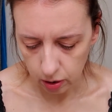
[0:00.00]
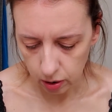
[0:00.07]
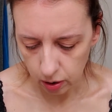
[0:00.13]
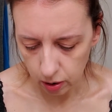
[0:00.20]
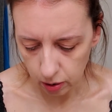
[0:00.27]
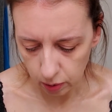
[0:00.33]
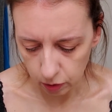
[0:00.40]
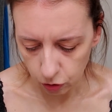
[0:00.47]

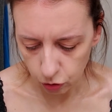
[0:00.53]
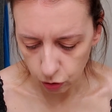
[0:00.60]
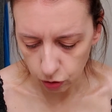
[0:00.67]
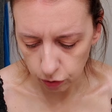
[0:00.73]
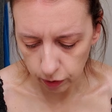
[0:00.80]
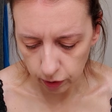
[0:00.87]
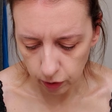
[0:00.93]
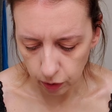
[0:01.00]
It's sort of
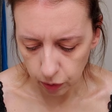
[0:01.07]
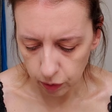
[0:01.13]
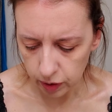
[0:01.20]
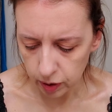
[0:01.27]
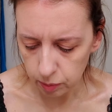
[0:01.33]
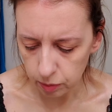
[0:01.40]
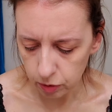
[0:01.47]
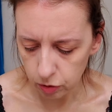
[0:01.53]
a
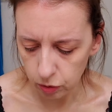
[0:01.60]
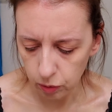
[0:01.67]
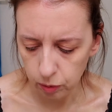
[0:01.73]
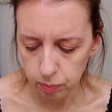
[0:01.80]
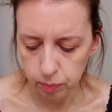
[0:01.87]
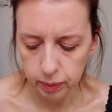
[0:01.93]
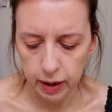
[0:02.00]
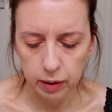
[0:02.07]
cream to
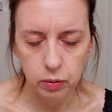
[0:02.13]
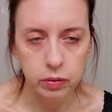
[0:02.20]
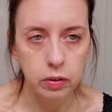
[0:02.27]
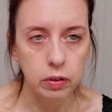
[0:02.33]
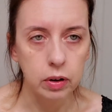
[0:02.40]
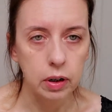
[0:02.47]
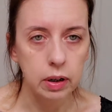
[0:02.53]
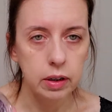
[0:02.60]
powder
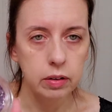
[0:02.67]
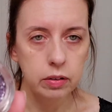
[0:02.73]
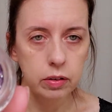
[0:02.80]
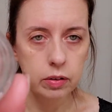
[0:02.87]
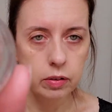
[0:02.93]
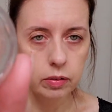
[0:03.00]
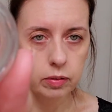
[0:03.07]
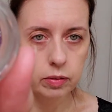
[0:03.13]

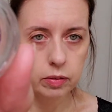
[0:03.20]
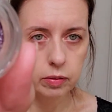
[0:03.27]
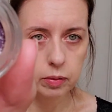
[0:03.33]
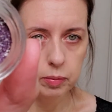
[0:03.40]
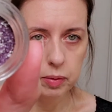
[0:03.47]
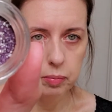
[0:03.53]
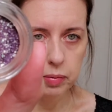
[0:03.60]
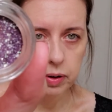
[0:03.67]
glitter,
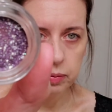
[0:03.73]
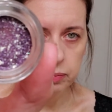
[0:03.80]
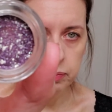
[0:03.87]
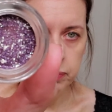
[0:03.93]
remember,